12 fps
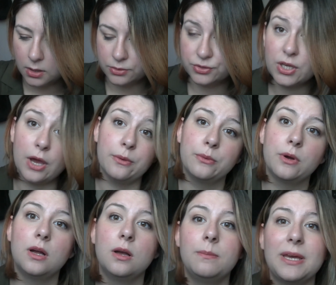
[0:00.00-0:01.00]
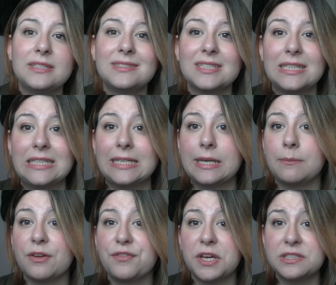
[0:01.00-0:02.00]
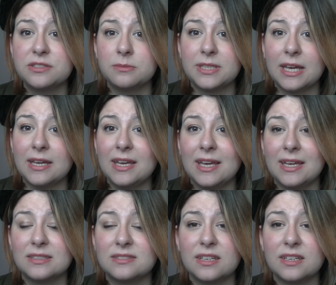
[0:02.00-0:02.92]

So basically my first update is,